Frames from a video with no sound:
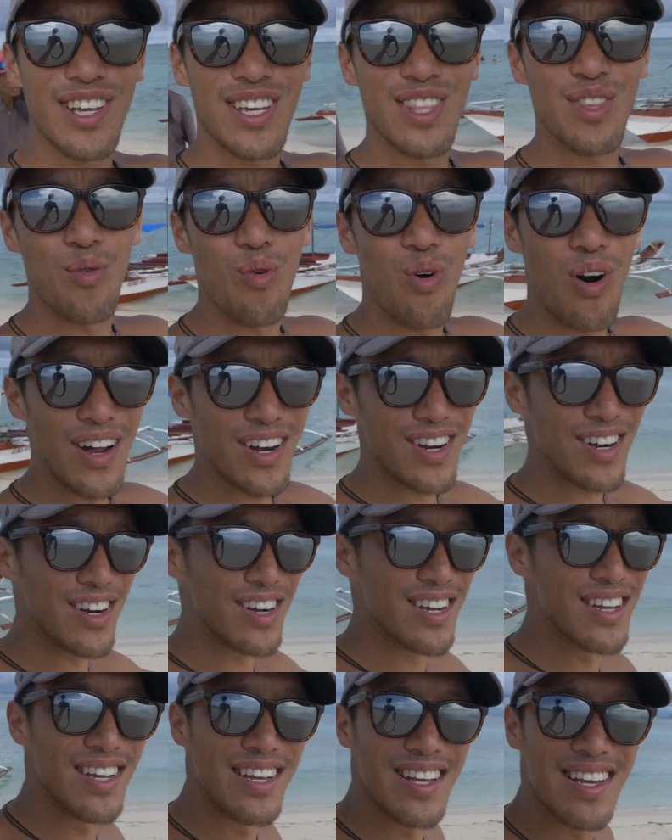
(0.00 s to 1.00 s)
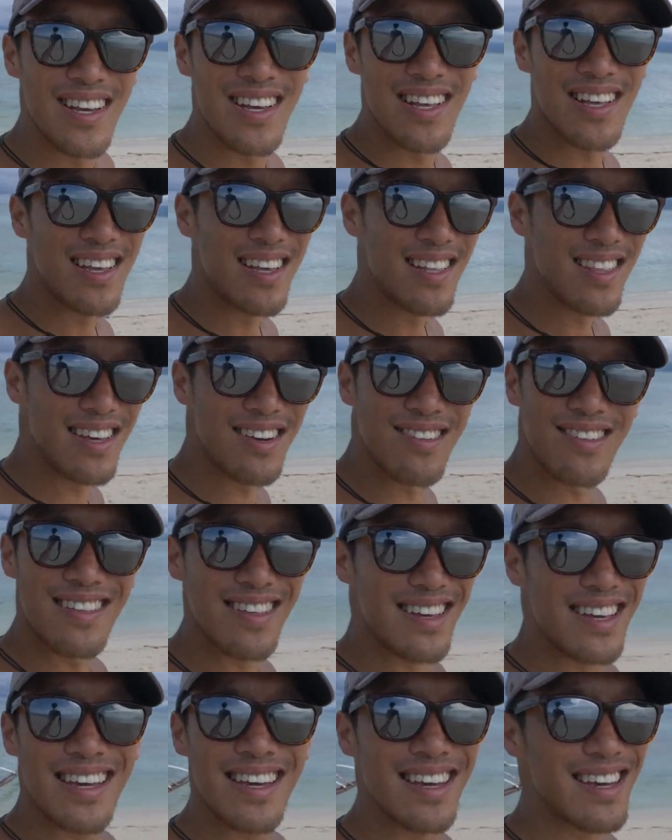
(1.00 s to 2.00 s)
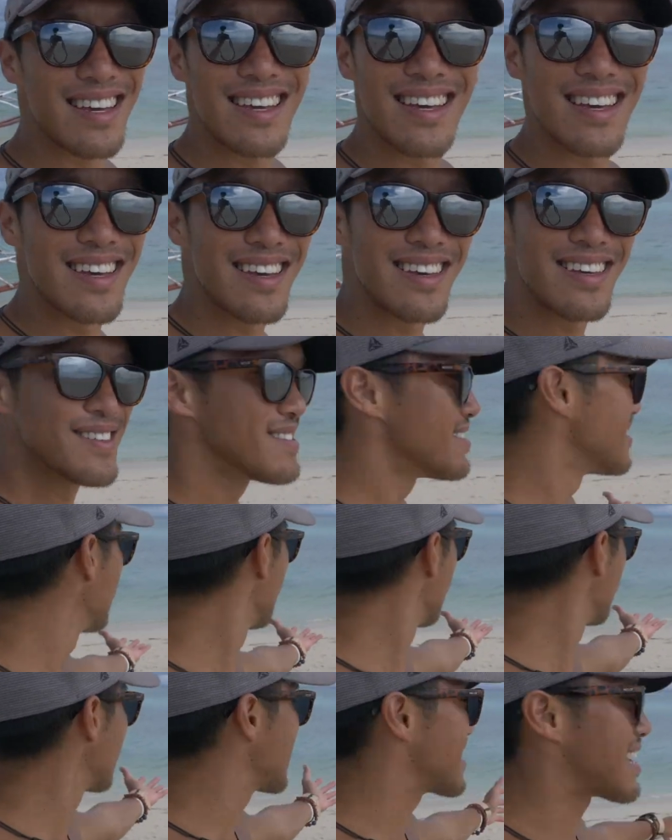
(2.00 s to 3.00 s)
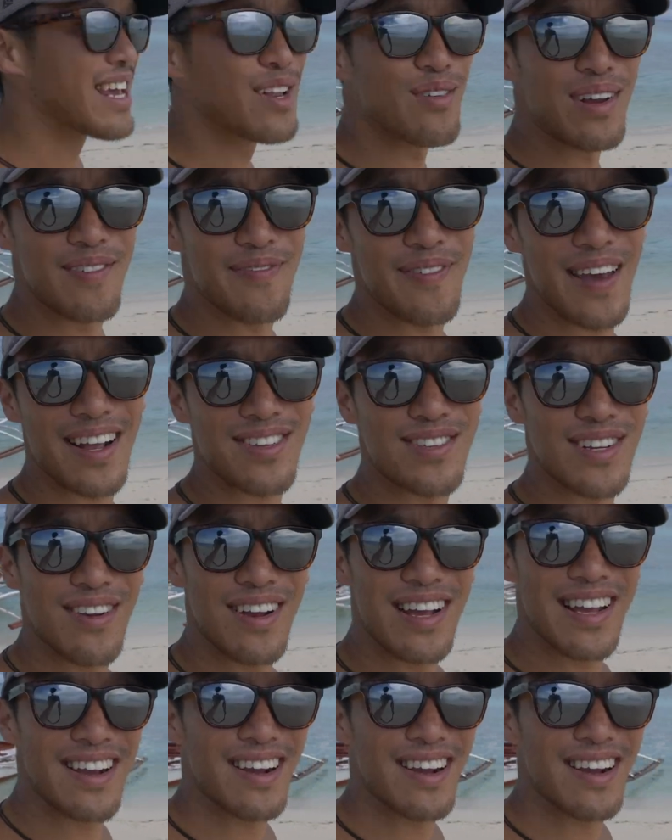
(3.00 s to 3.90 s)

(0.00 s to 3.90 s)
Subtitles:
look at the water. Literally, Gatorade factory right